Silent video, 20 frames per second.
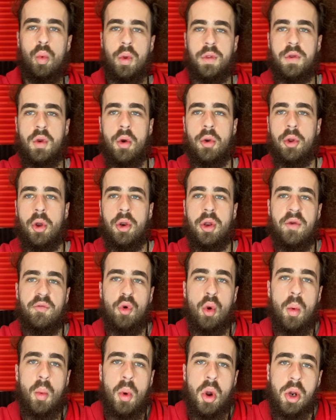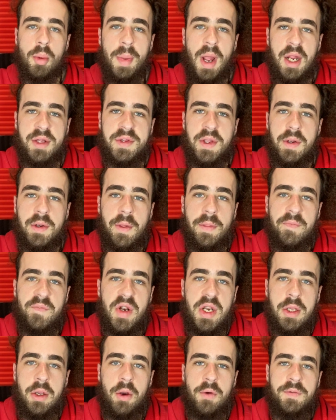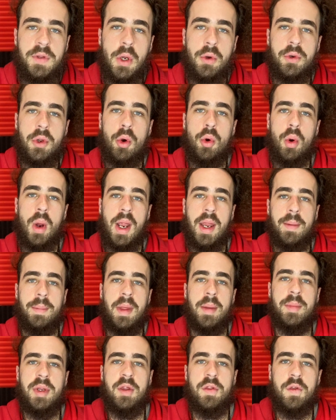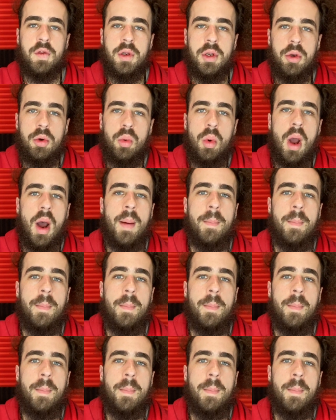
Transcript: What's going on, everyone? Welcome back to another video. If you don't know who I am, that means you're new.